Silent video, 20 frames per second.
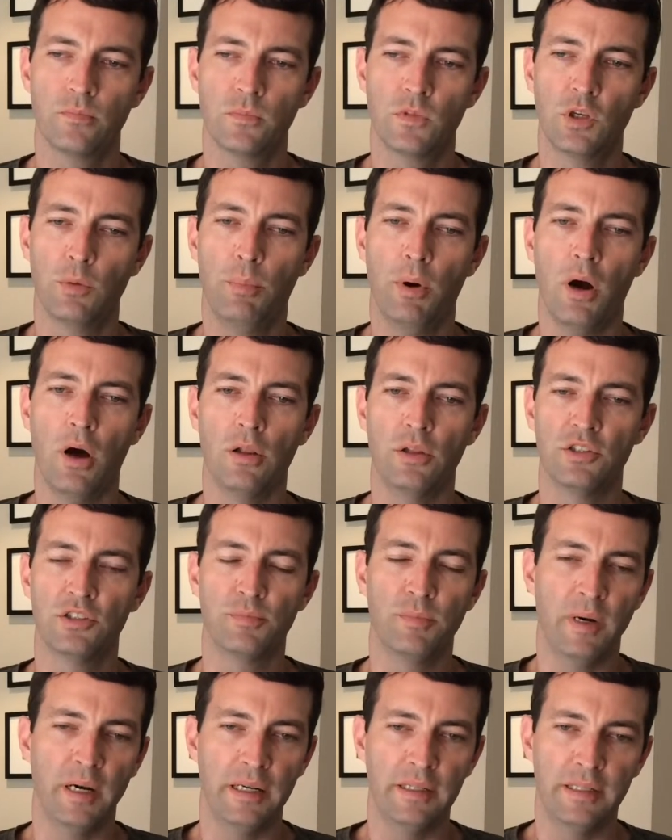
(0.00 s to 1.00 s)
to polish
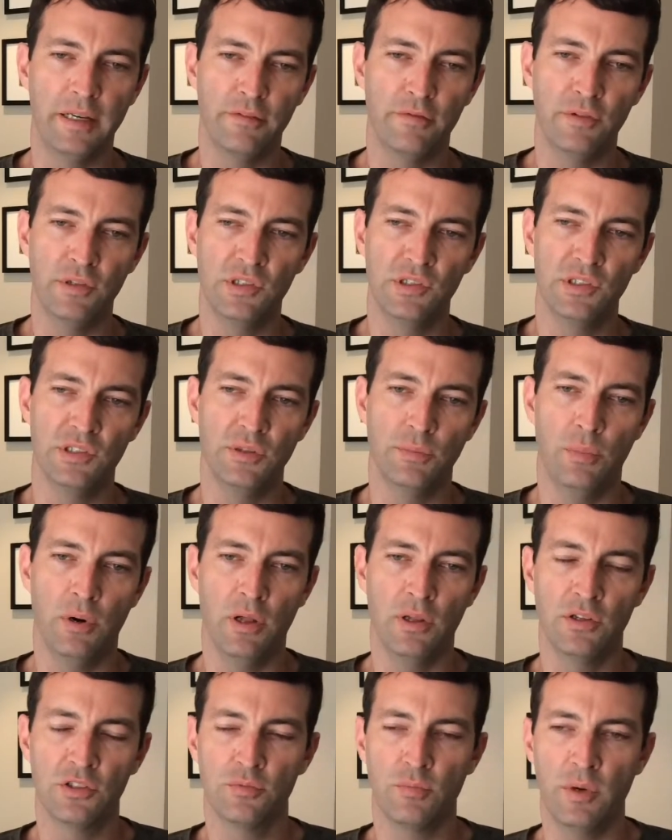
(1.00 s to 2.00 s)
my definition, to
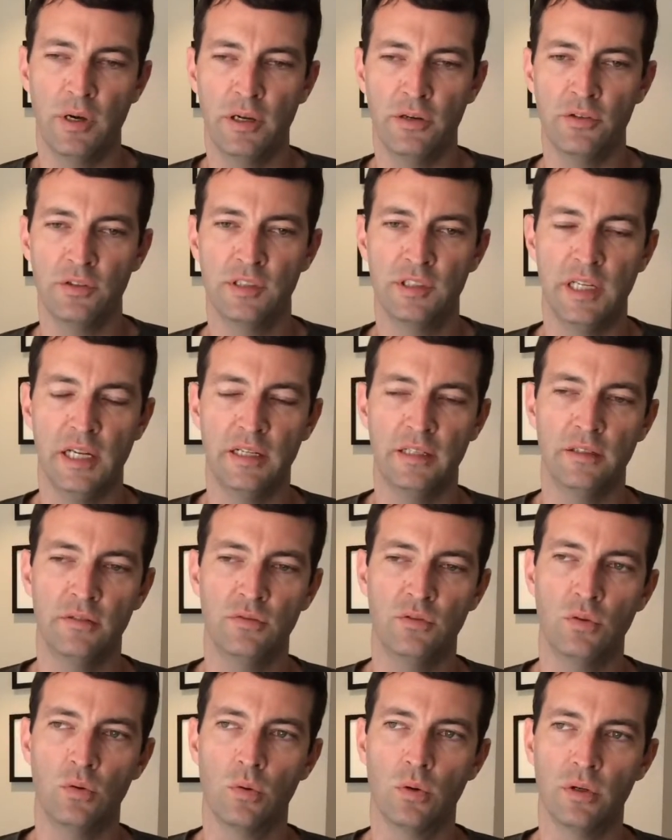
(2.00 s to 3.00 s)
polish my understanding
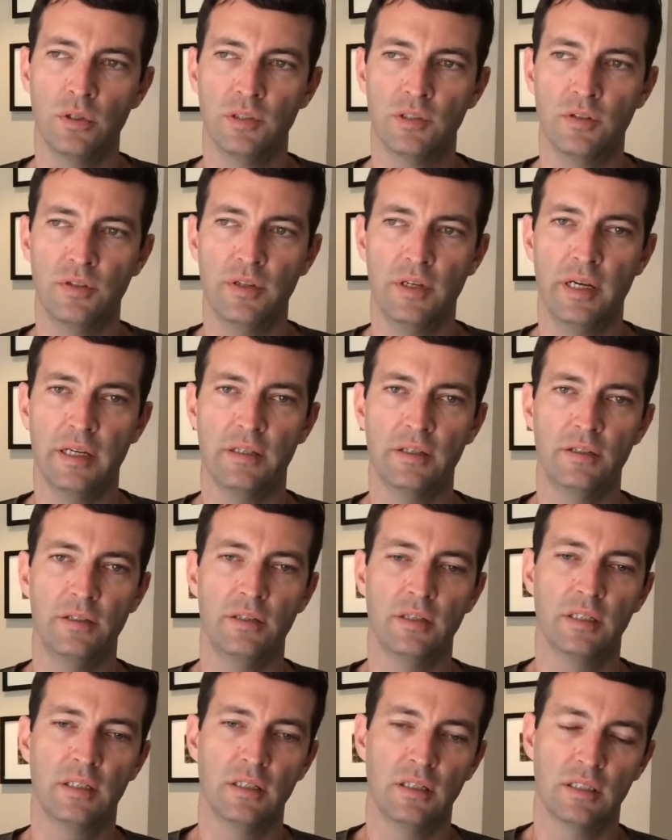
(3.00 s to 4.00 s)
of the word so that I could
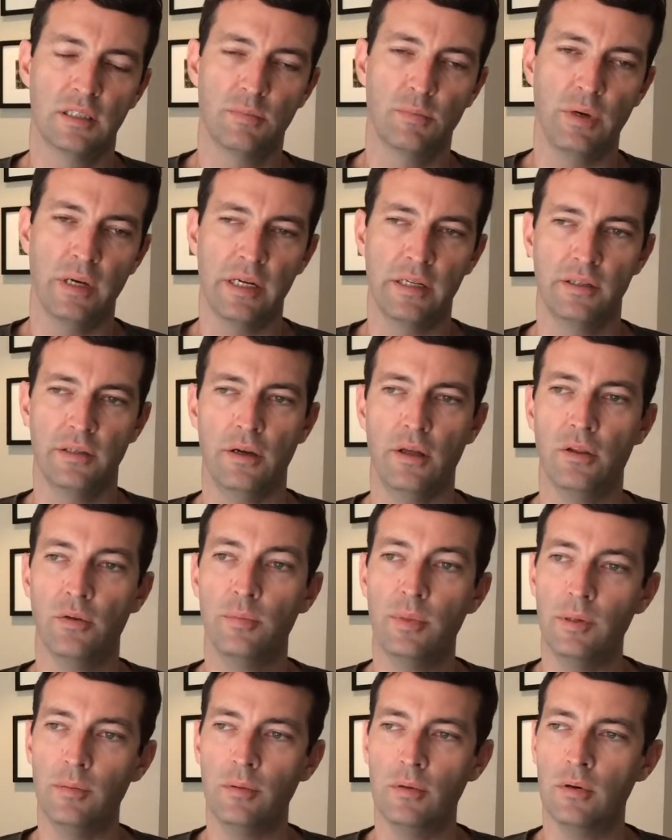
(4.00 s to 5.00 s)
explain it to other
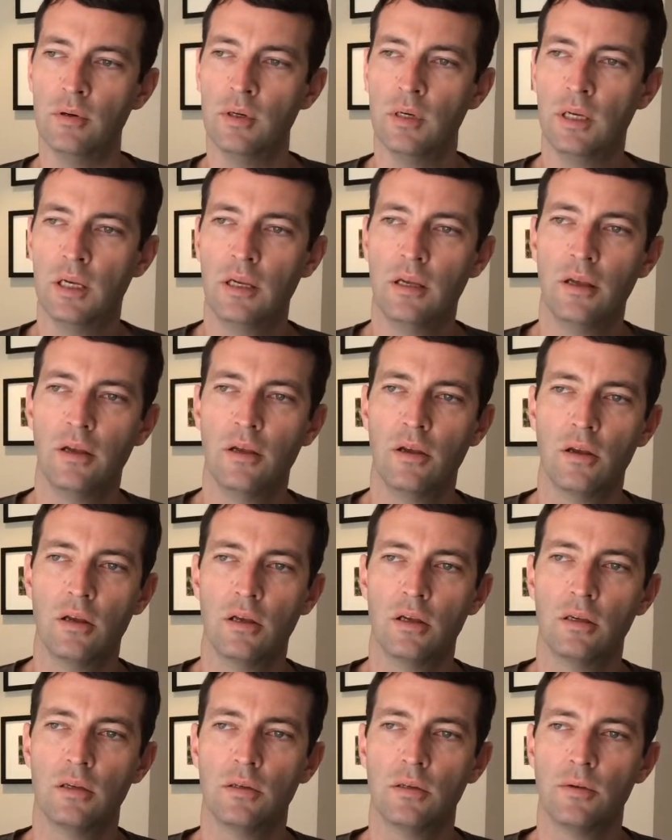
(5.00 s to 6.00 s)
people.
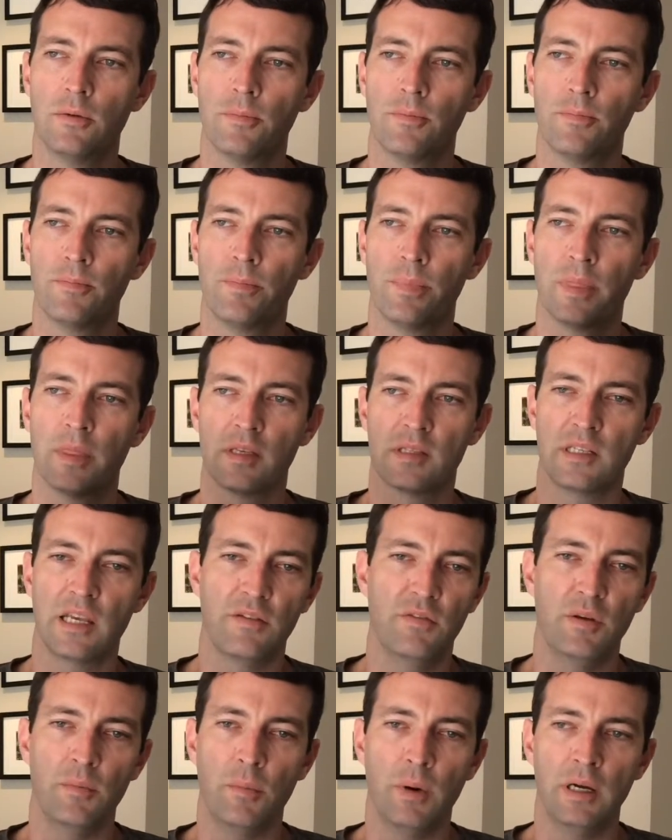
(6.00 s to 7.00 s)

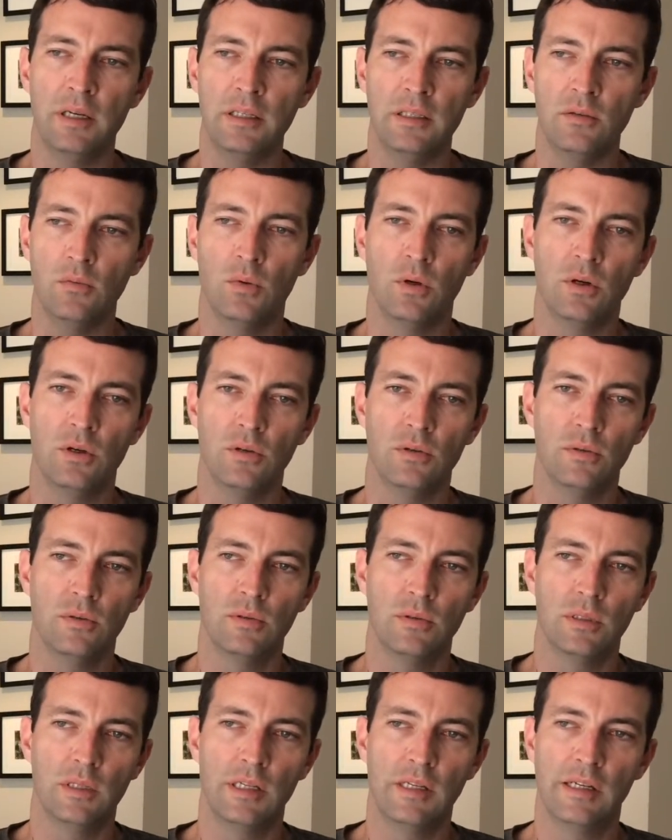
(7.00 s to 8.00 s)
Saving money. Well,
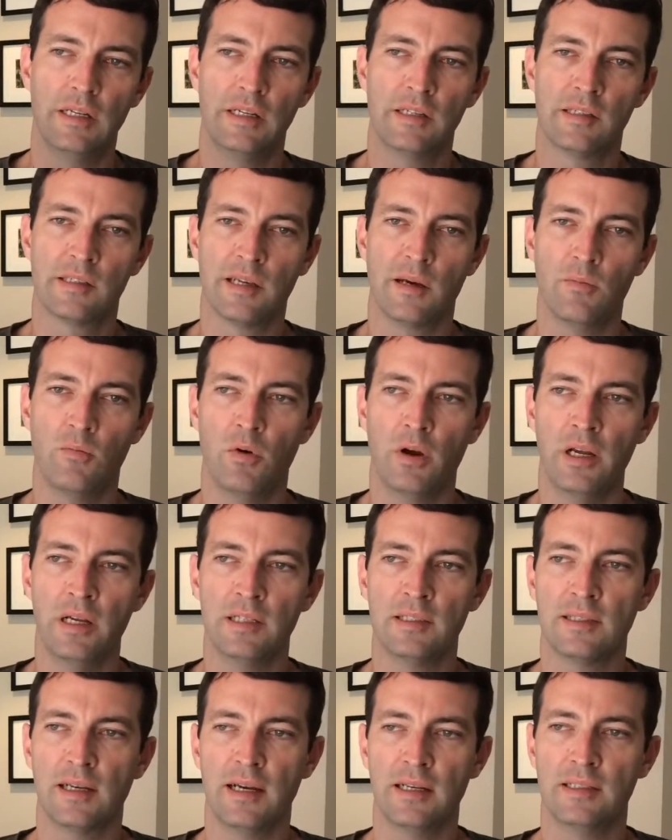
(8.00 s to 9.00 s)
in some
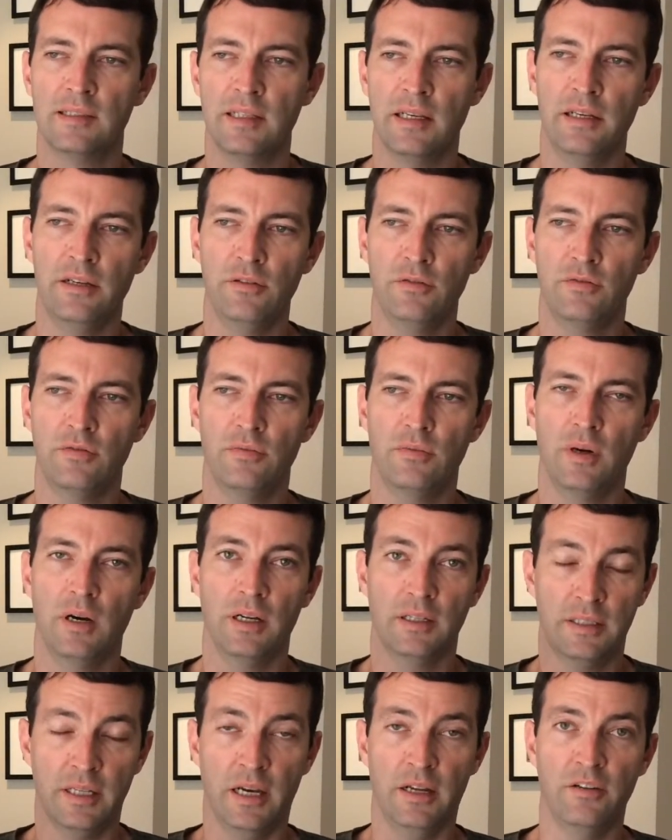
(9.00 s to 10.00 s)
ways I save
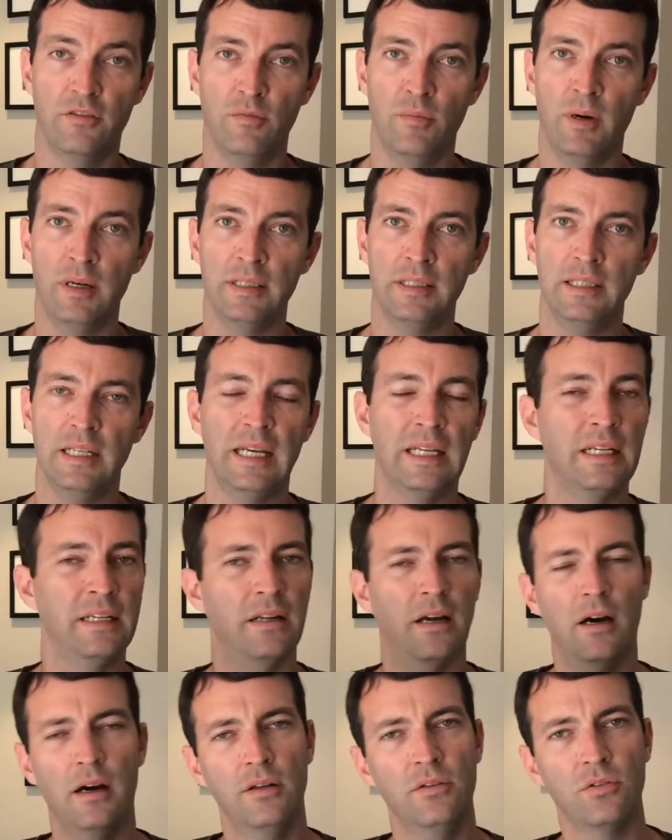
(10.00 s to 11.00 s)
a ton of money, and
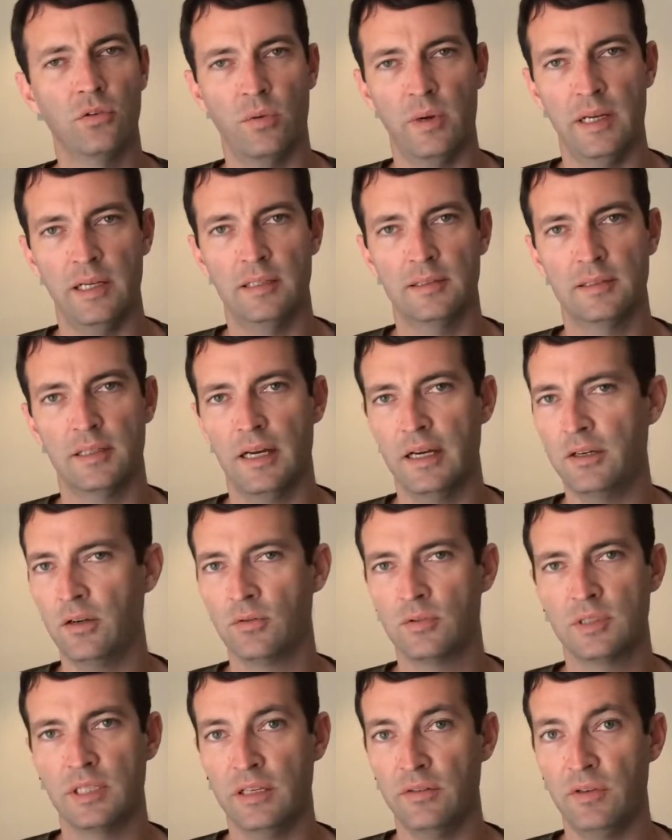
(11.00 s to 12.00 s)
in other ways I
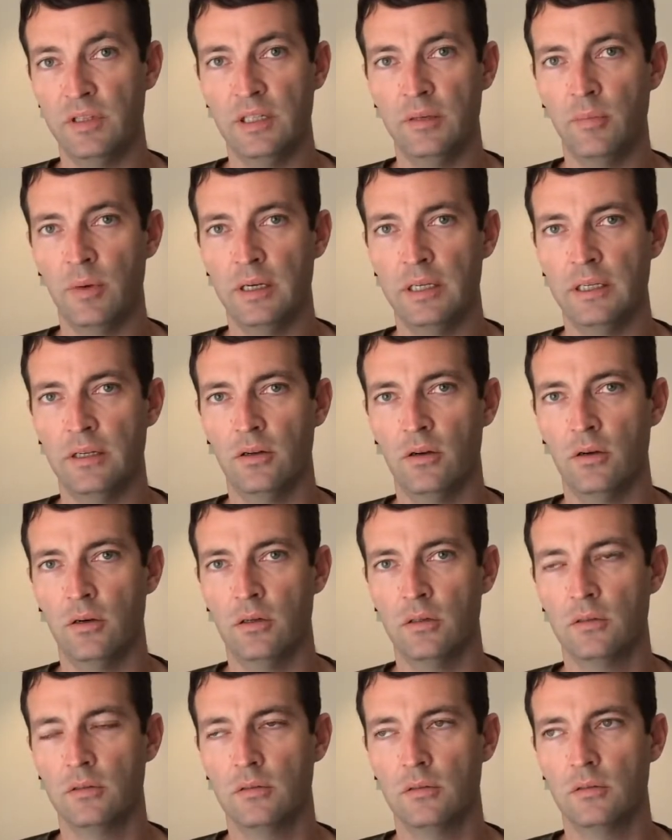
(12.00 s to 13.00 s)
don't save any money at
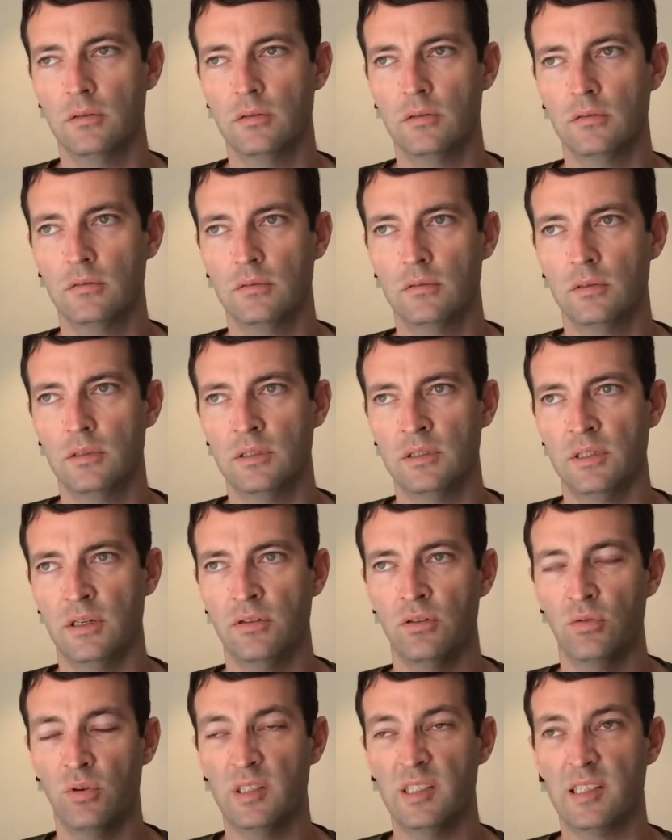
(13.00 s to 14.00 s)
all. In
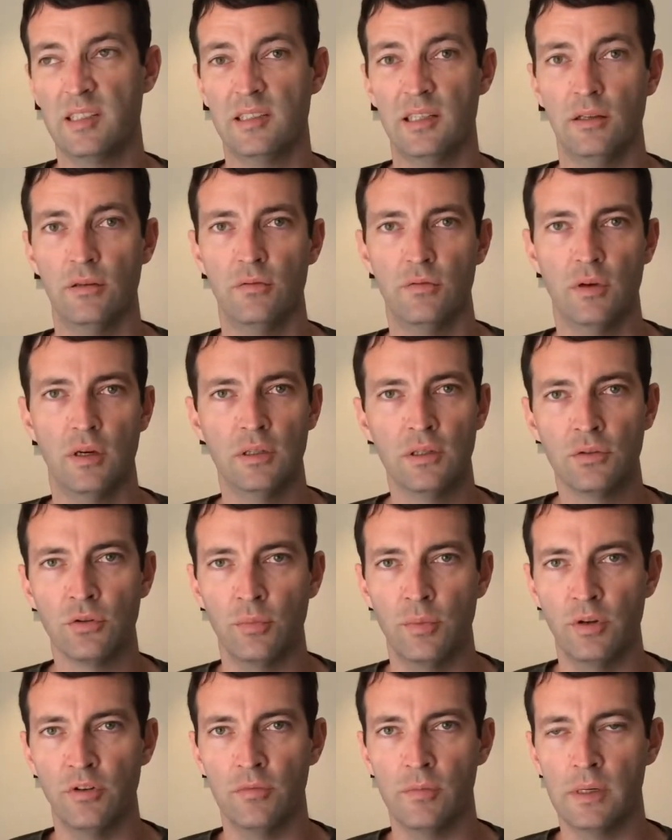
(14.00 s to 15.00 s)
other ways I save a little
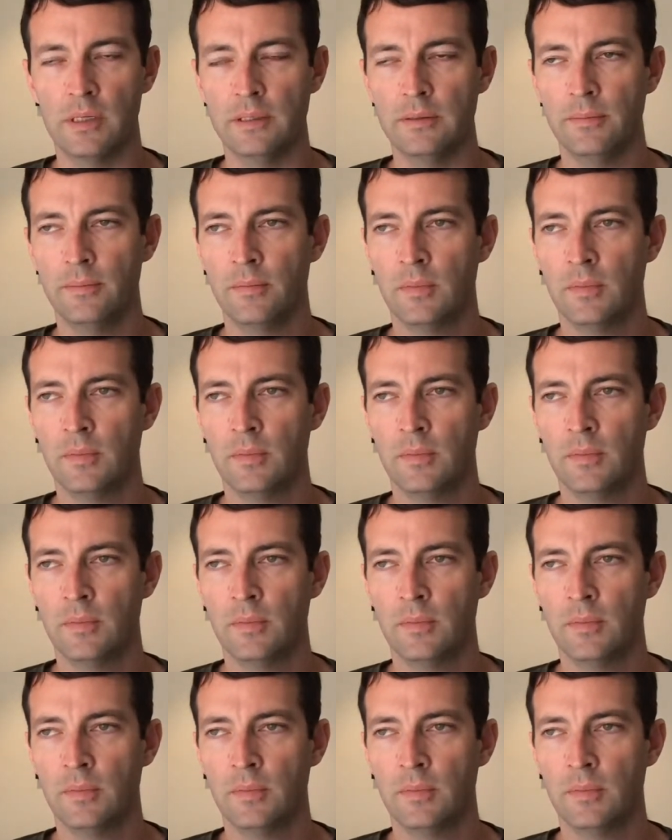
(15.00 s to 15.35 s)
bit of money.